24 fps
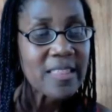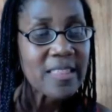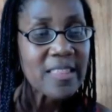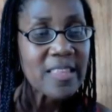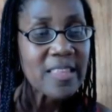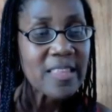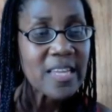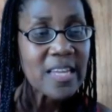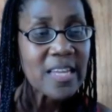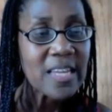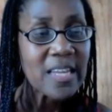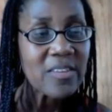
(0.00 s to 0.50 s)

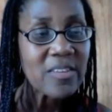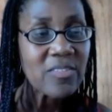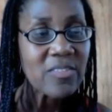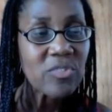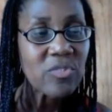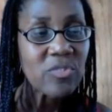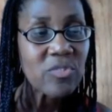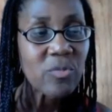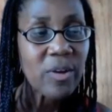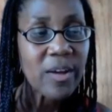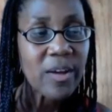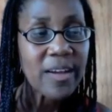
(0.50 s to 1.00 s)
these
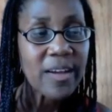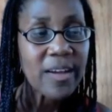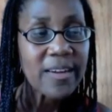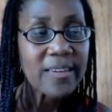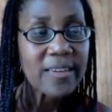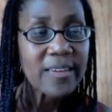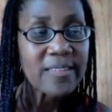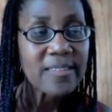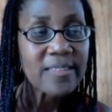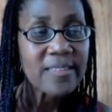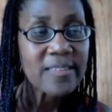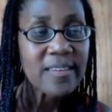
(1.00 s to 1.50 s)

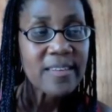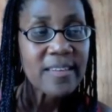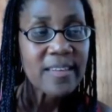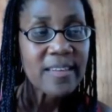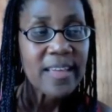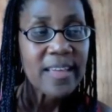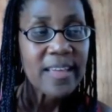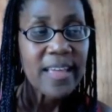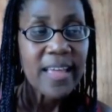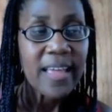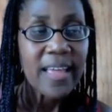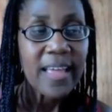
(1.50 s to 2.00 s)
drugs
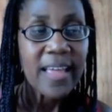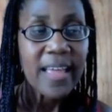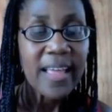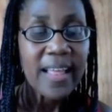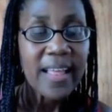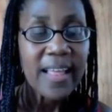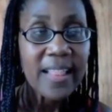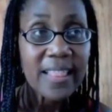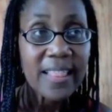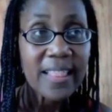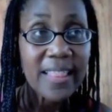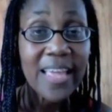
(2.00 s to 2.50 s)

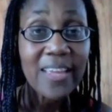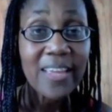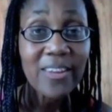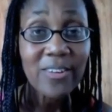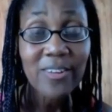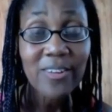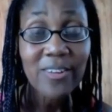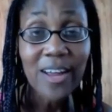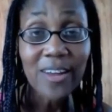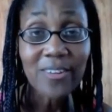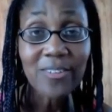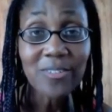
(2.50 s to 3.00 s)
let
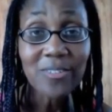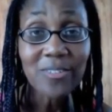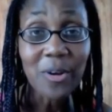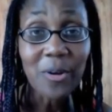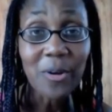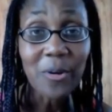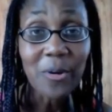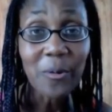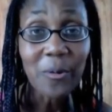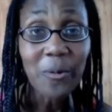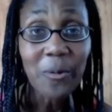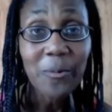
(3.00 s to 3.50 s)
your doctor
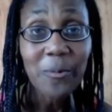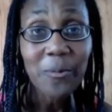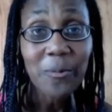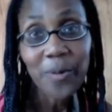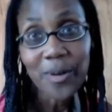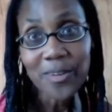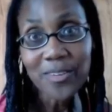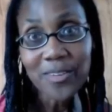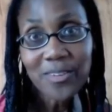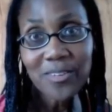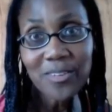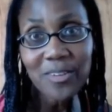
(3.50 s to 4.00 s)
know
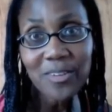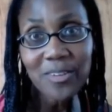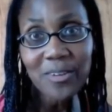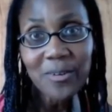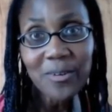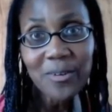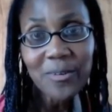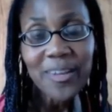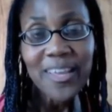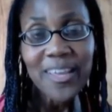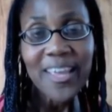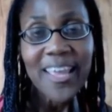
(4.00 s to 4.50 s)
what to
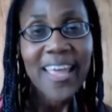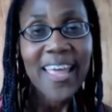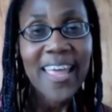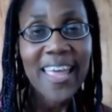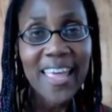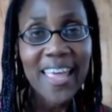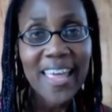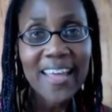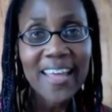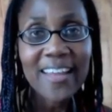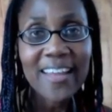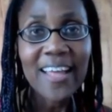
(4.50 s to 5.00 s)
do
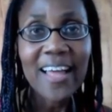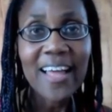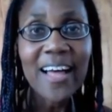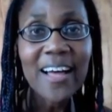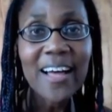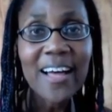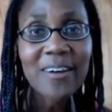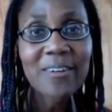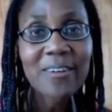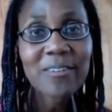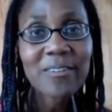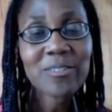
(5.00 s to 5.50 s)
and
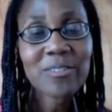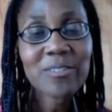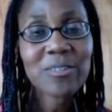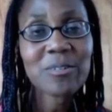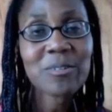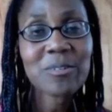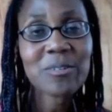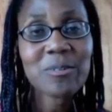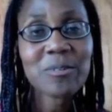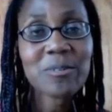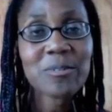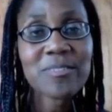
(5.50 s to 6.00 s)
how
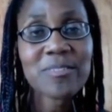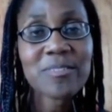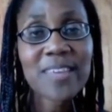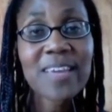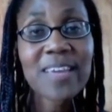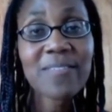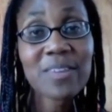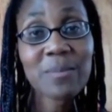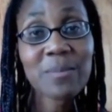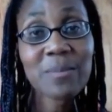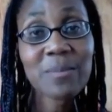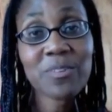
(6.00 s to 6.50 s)
to
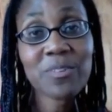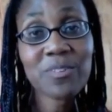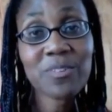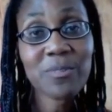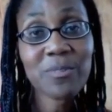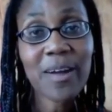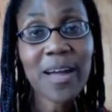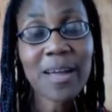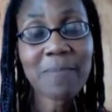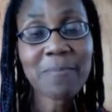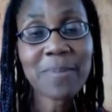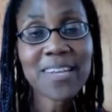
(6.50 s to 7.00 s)
safely
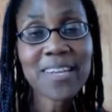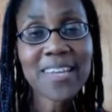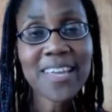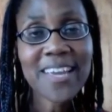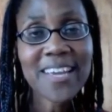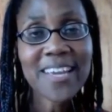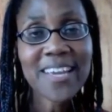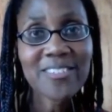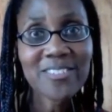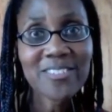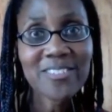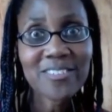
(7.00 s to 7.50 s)
prescribe
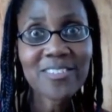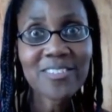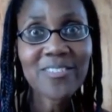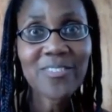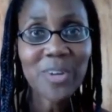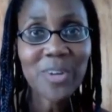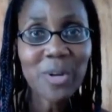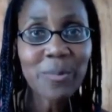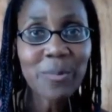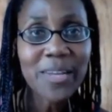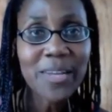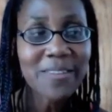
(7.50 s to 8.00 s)
medications
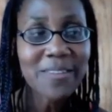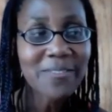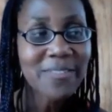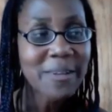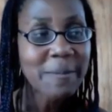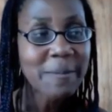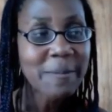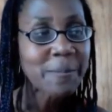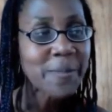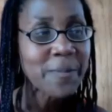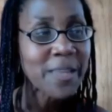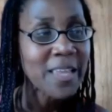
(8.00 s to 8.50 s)
for your
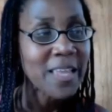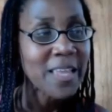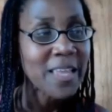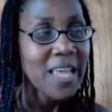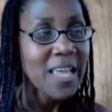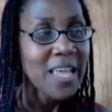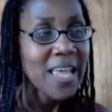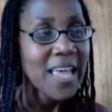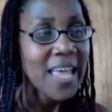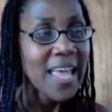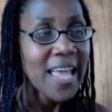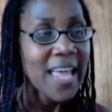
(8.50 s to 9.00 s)
benefit.
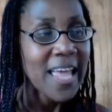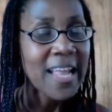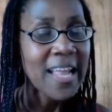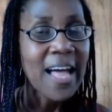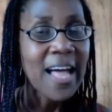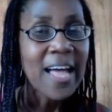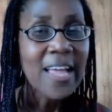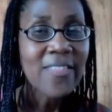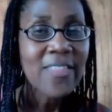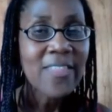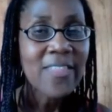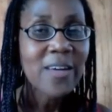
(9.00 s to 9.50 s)
And
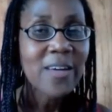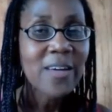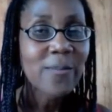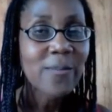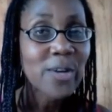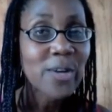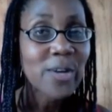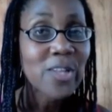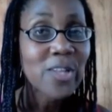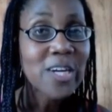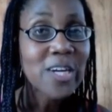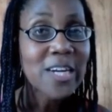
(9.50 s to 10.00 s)
I think if
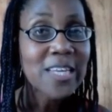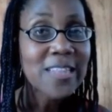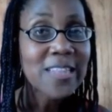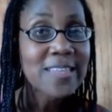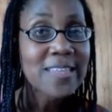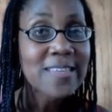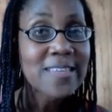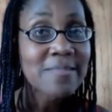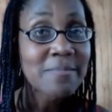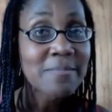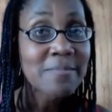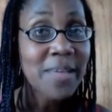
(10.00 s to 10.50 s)
we look at
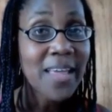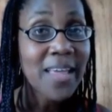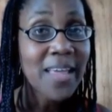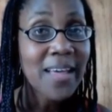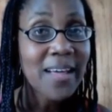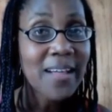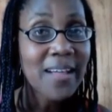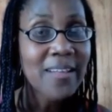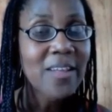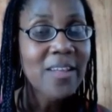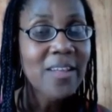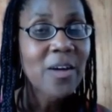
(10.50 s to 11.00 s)
this
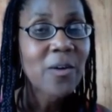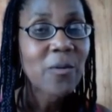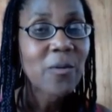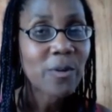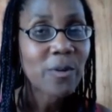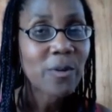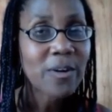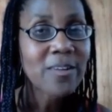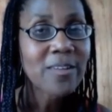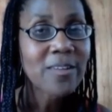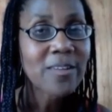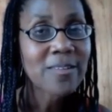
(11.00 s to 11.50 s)
mail,
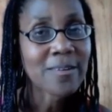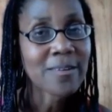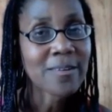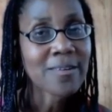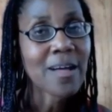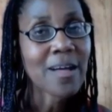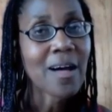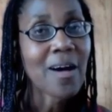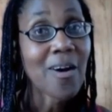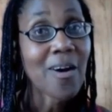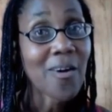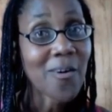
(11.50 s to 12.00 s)
we're going to
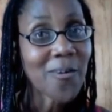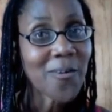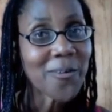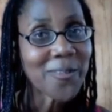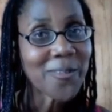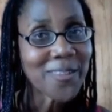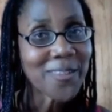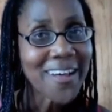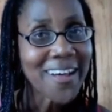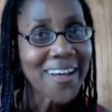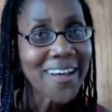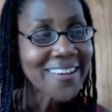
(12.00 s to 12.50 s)
learn a
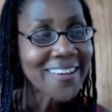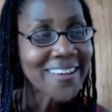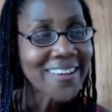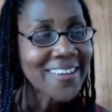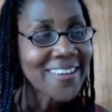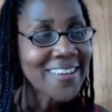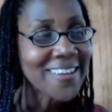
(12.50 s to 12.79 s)
whole lot.